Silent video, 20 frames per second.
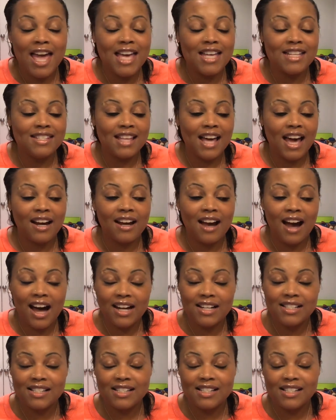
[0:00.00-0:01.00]
is that
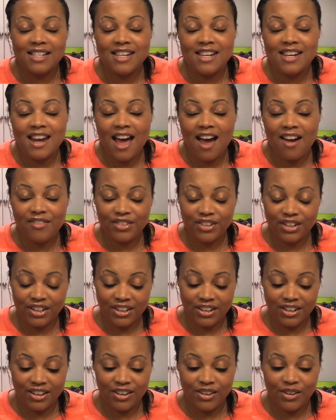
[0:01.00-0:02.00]
God is
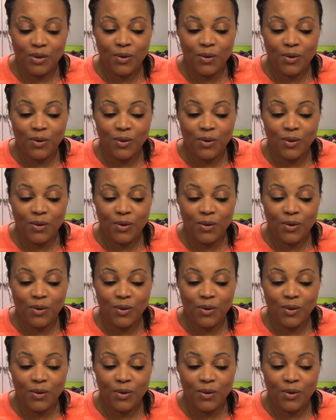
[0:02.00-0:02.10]
never